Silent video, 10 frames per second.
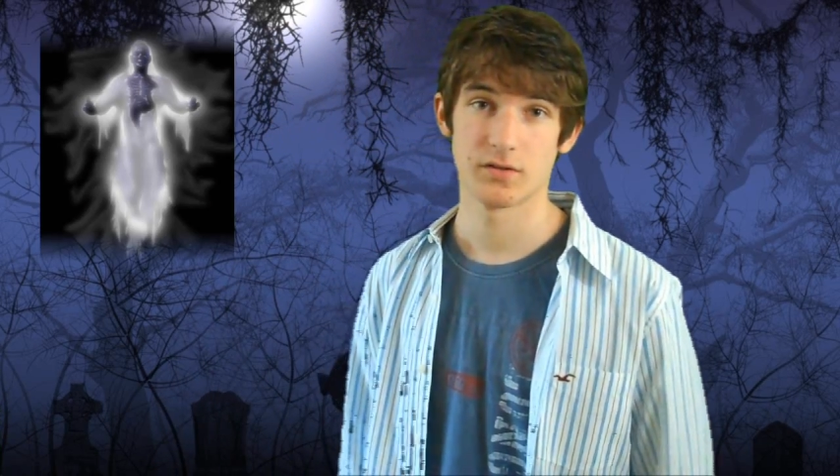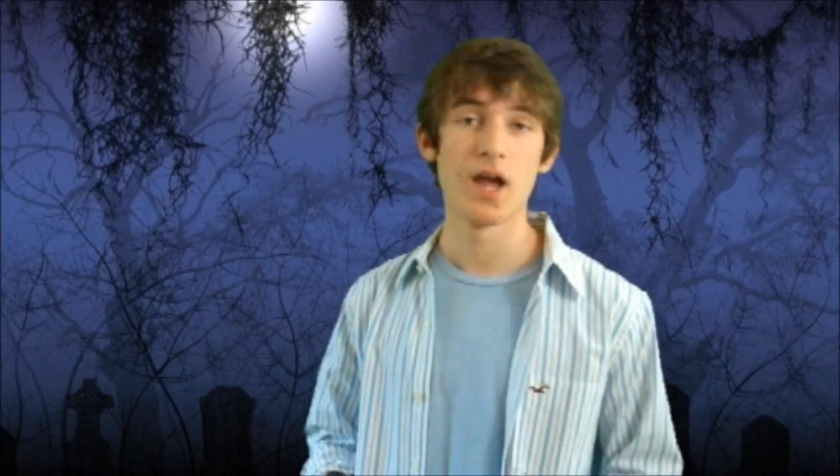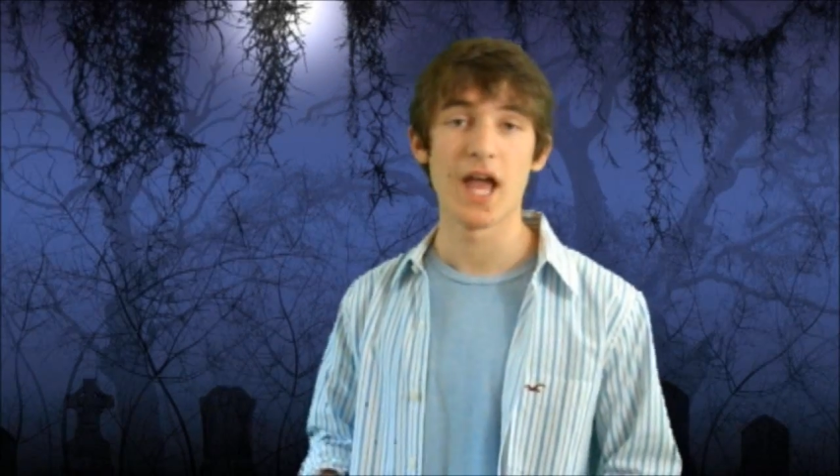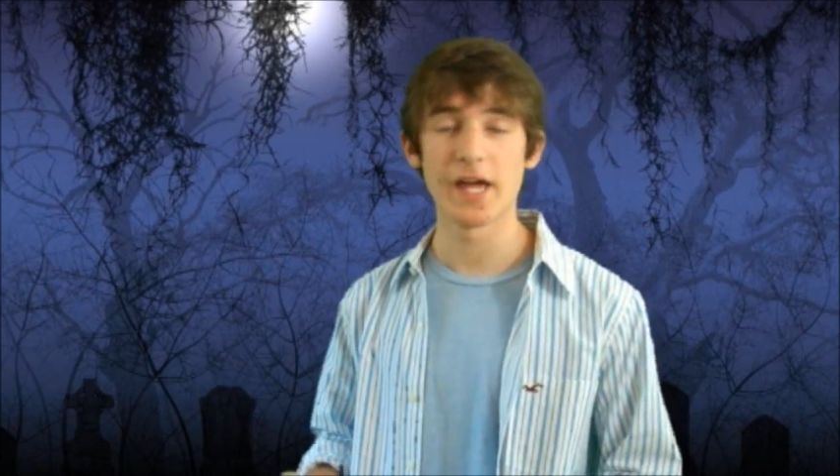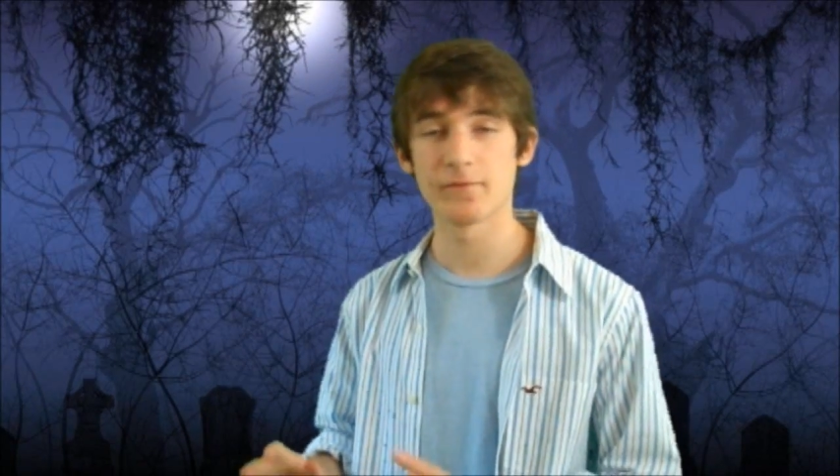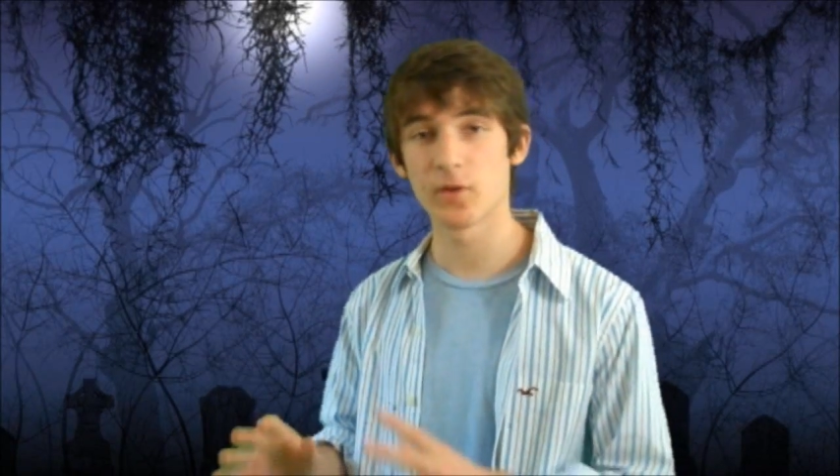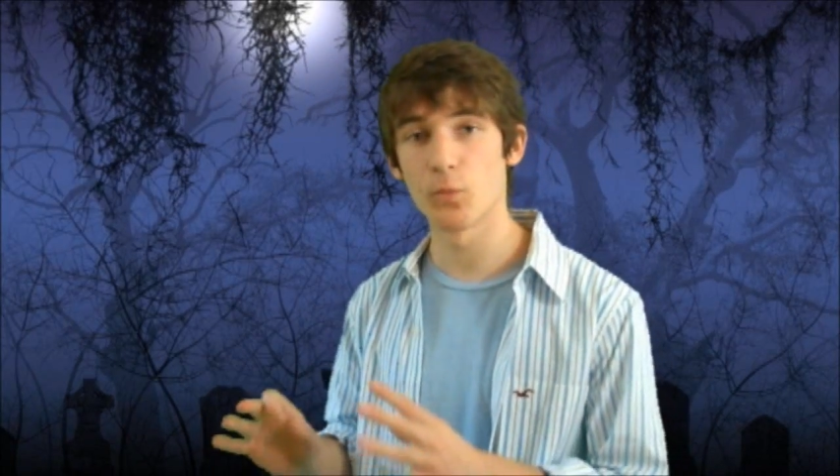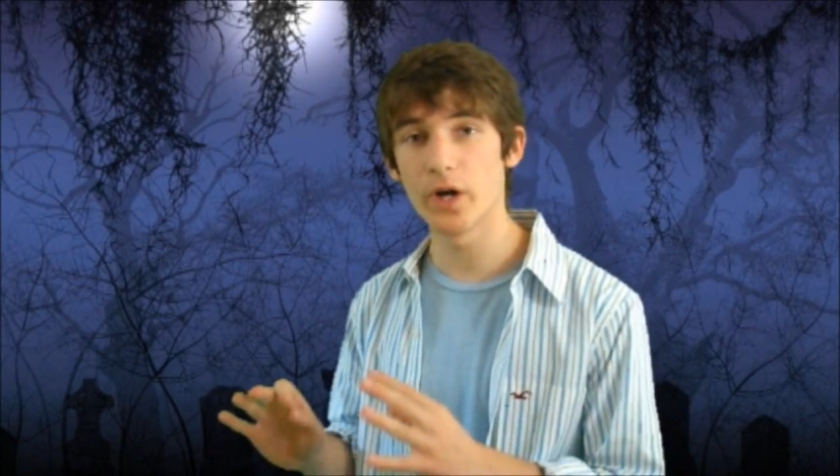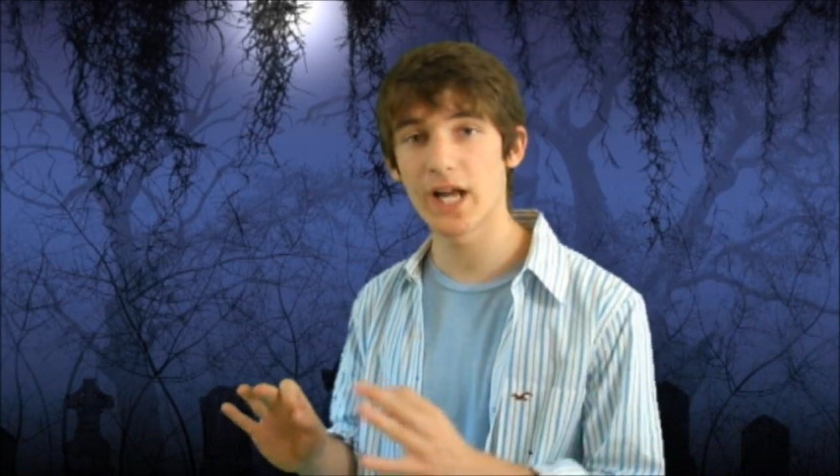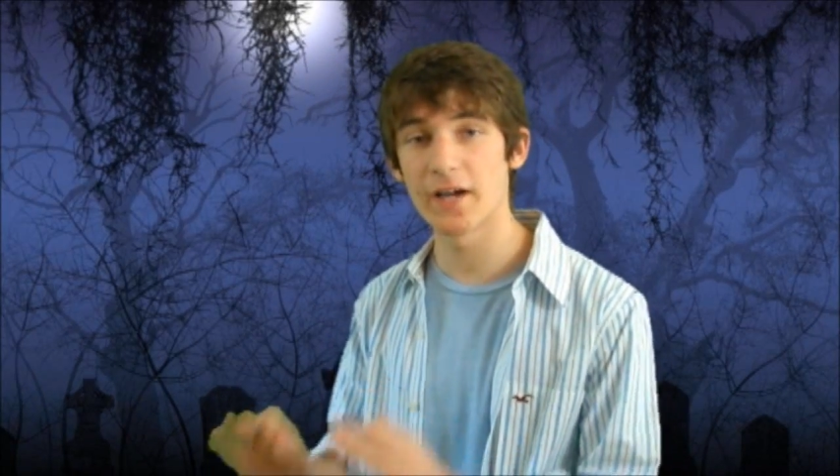And from
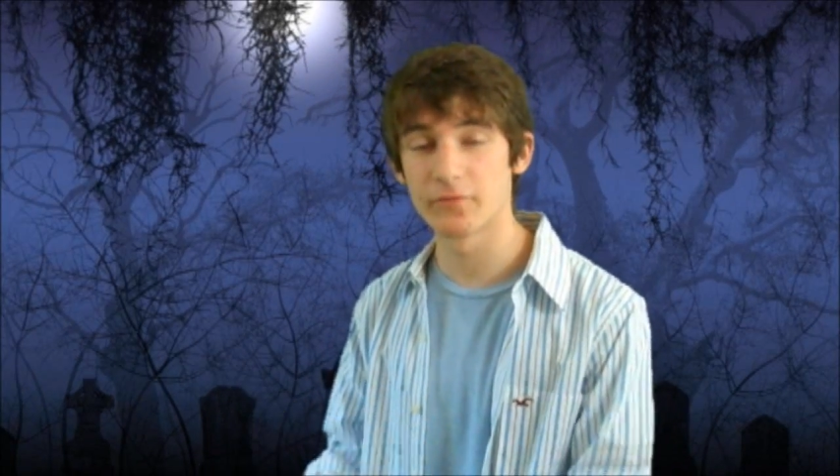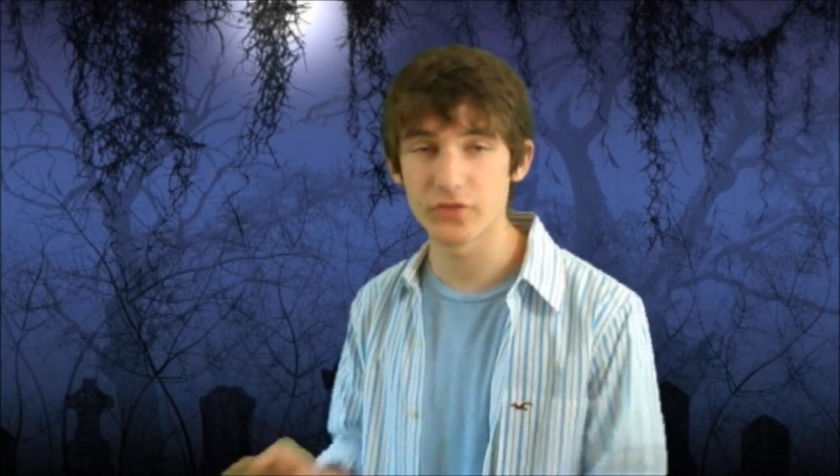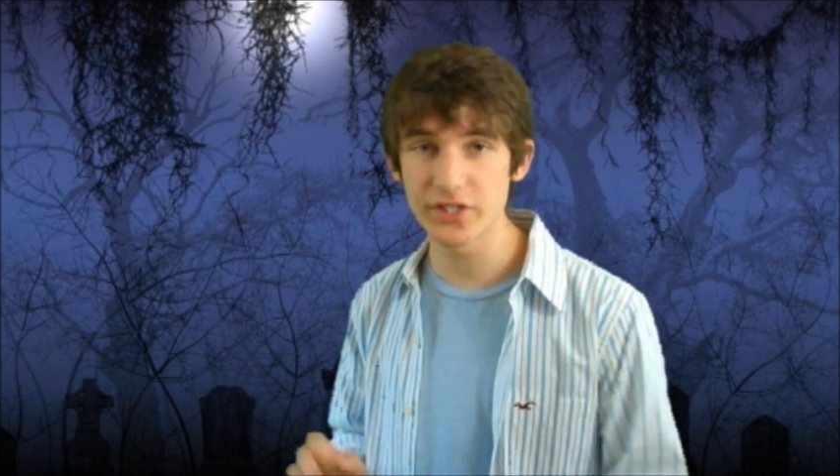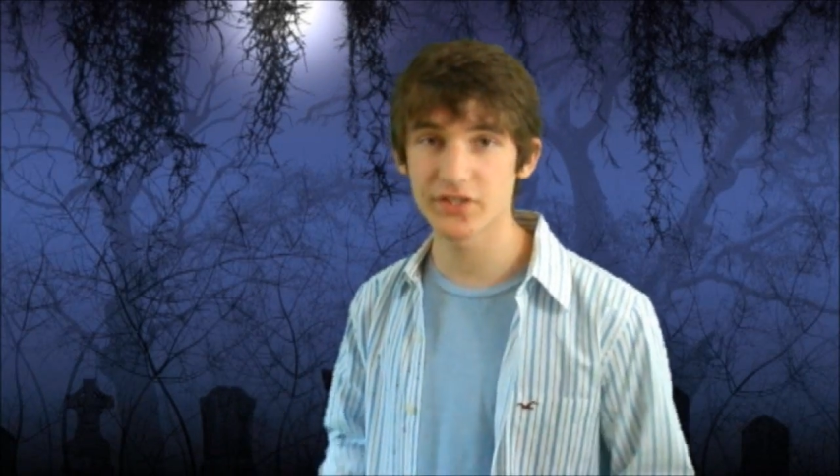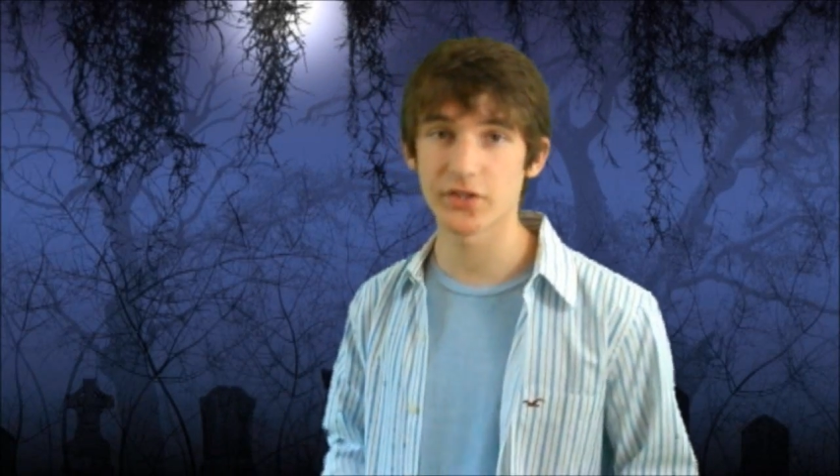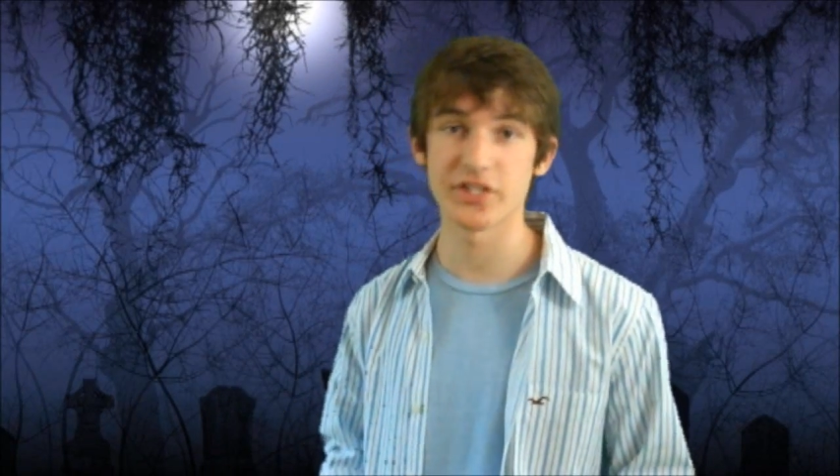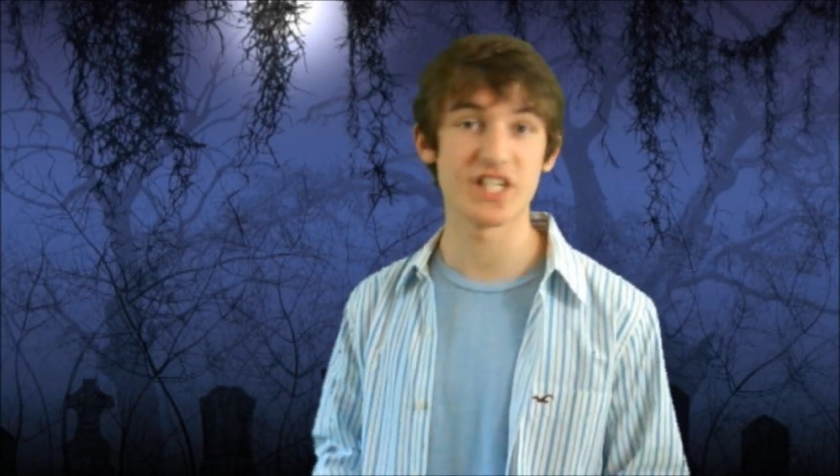what I've researched